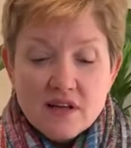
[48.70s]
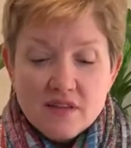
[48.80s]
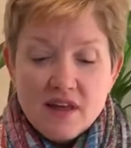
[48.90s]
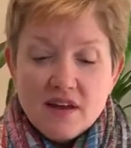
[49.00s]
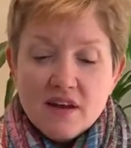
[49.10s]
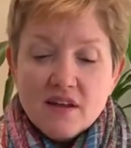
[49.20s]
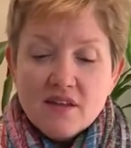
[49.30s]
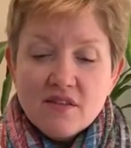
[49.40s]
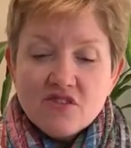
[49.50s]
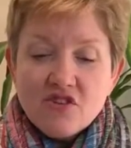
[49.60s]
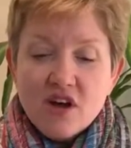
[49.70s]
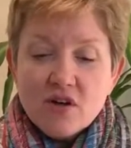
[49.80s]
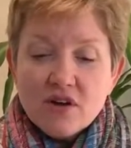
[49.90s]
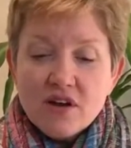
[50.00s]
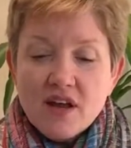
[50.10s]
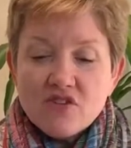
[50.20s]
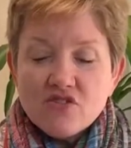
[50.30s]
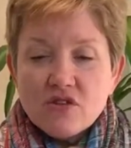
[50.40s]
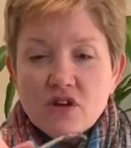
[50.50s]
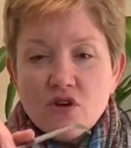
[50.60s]
that the child can
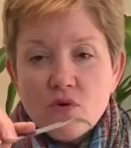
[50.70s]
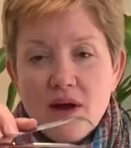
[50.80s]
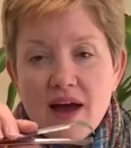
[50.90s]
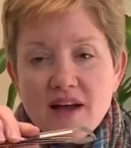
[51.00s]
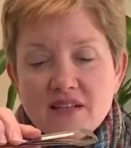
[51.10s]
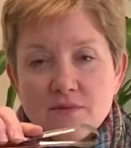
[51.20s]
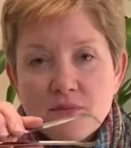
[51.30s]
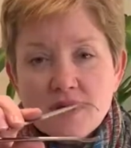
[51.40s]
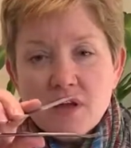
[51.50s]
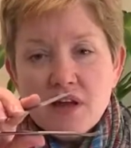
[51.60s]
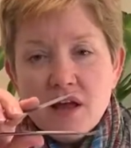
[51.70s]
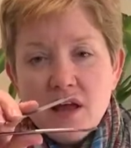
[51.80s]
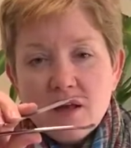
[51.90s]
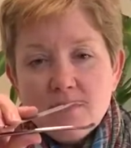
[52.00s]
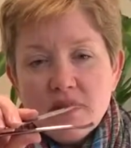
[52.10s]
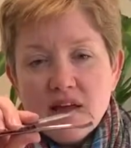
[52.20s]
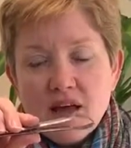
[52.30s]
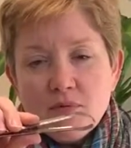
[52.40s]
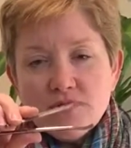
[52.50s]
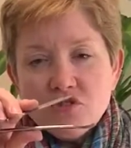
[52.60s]
actually grasp and be
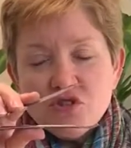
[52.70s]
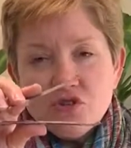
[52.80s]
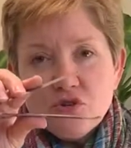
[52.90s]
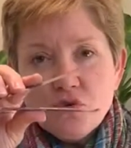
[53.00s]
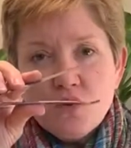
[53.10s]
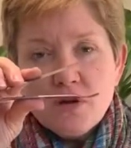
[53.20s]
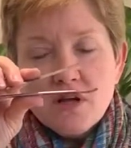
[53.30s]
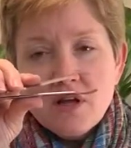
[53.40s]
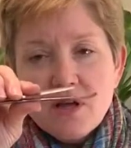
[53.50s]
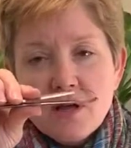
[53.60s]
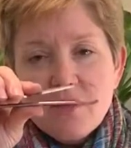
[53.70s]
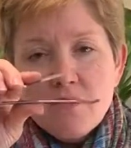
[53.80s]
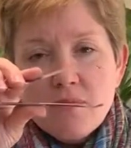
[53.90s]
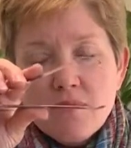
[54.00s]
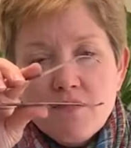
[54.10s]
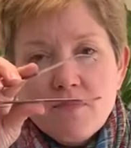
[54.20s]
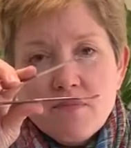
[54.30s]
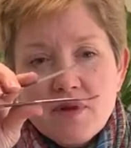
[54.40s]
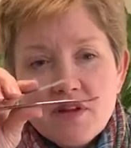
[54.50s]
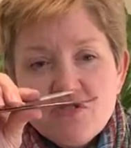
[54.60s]
able to
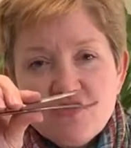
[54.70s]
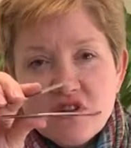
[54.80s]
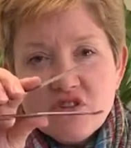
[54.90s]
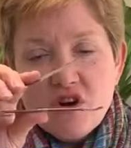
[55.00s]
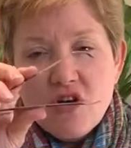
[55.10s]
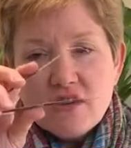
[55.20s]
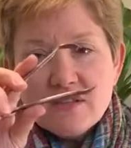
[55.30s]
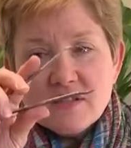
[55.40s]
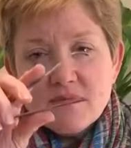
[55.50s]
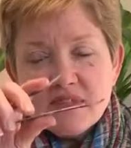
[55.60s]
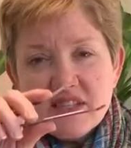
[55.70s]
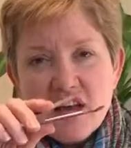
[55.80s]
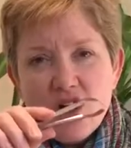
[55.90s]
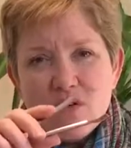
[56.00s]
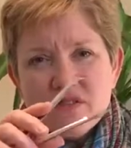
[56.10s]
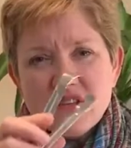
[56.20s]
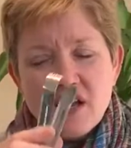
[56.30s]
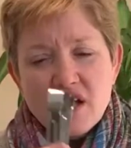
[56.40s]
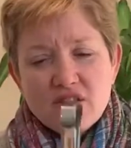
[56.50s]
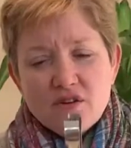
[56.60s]
pinch the tongs themselves.
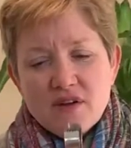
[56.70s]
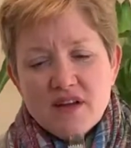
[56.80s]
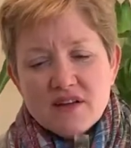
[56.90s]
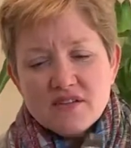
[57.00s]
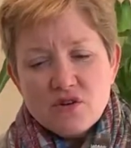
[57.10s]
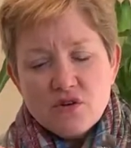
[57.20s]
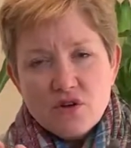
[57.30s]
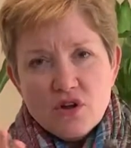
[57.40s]
Their hands aren't